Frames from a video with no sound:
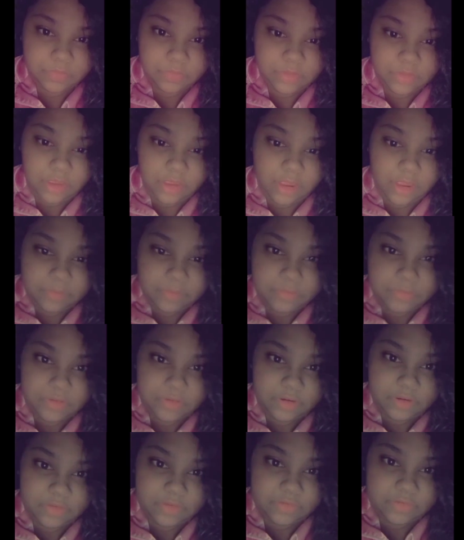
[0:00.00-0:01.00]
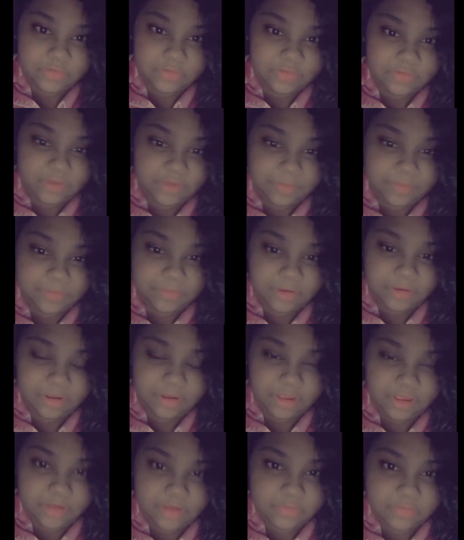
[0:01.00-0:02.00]
I'm doing this on Snapchat
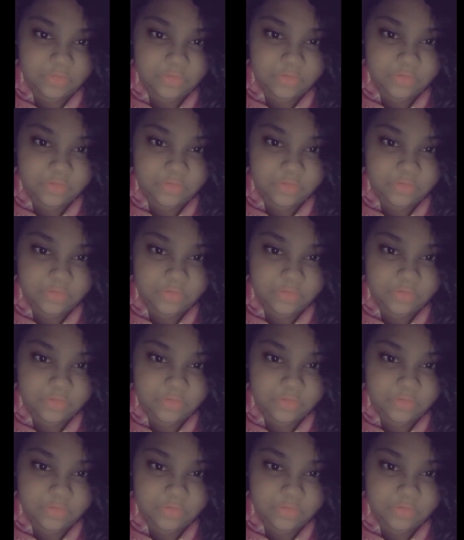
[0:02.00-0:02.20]
and of course